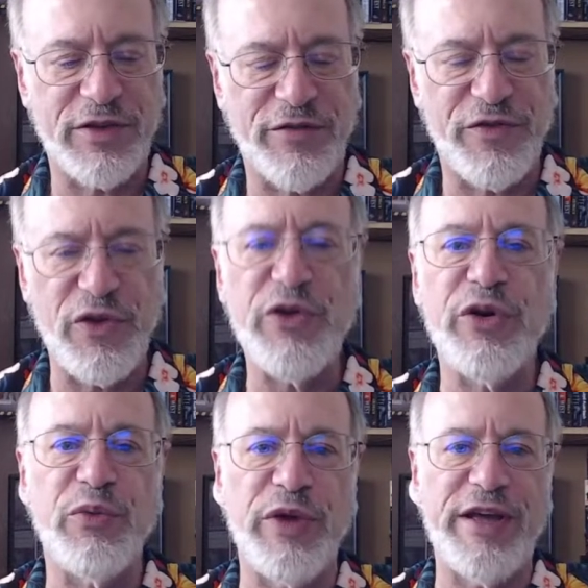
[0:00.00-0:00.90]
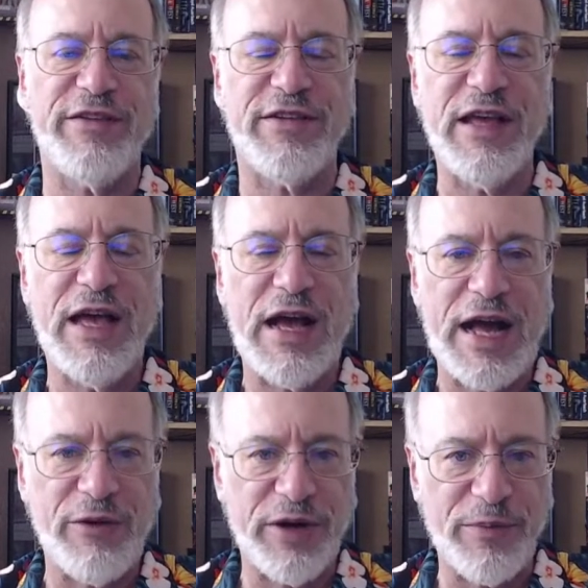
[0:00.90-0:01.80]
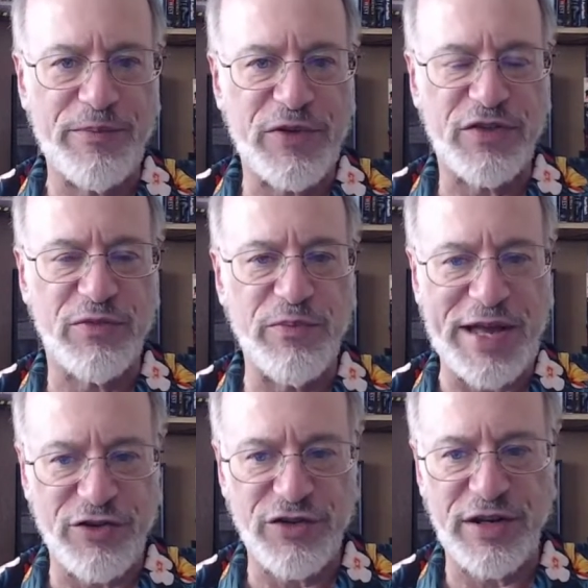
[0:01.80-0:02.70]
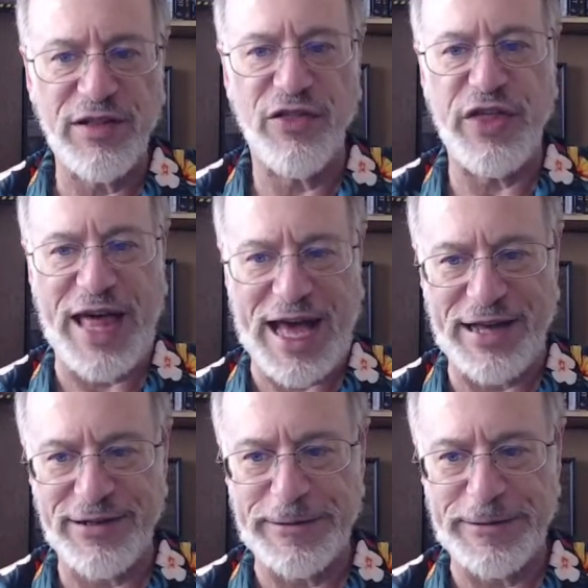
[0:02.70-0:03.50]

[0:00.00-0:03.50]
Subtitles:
few good weeks. I want to just mention that